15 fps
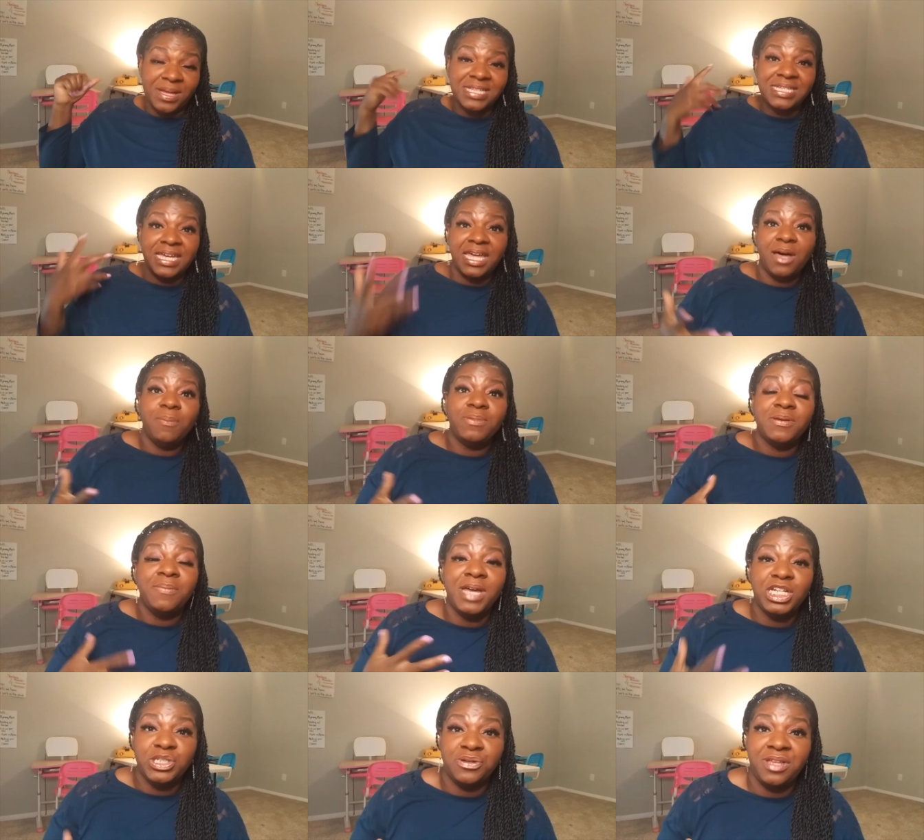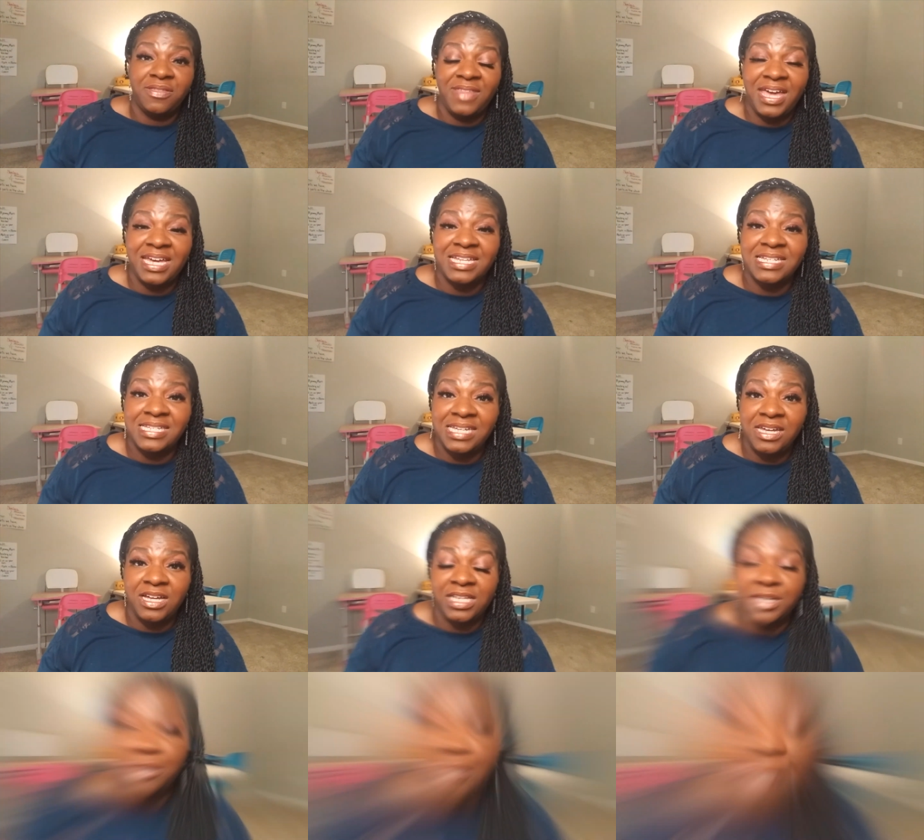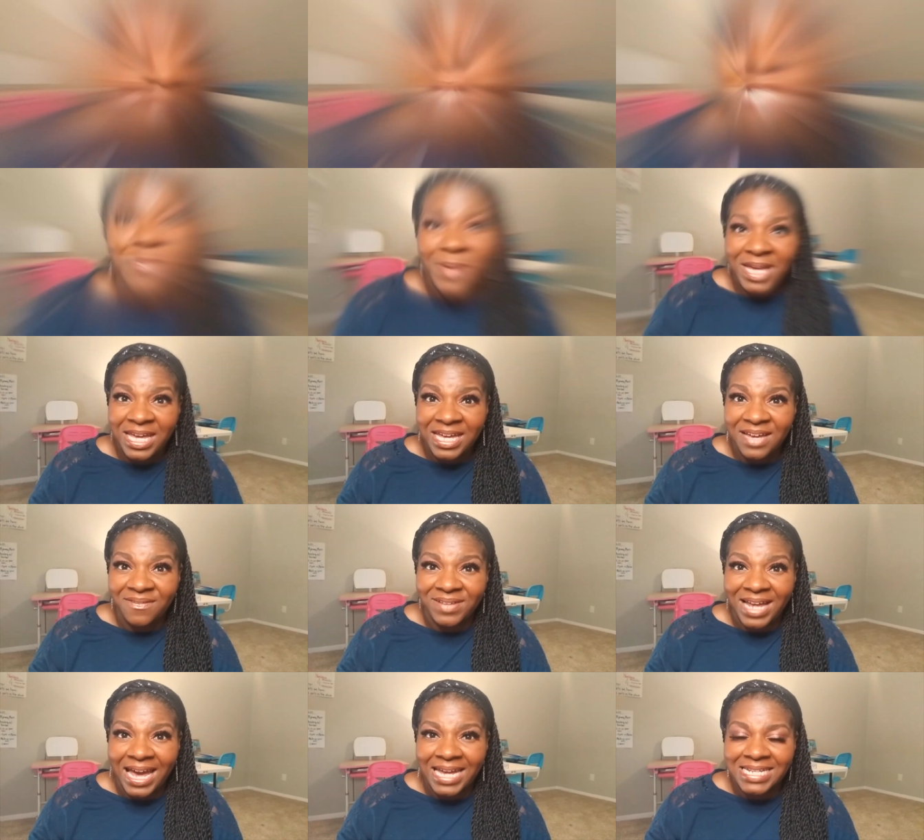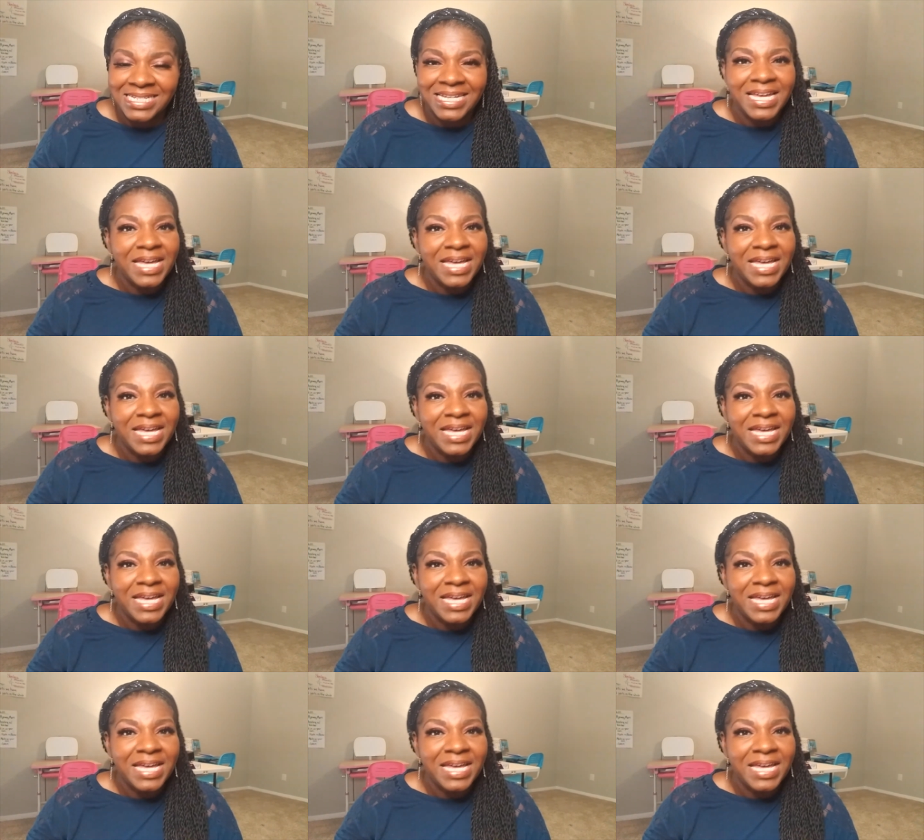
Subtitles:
to help to make sure that they can see clearly. Speaking of light,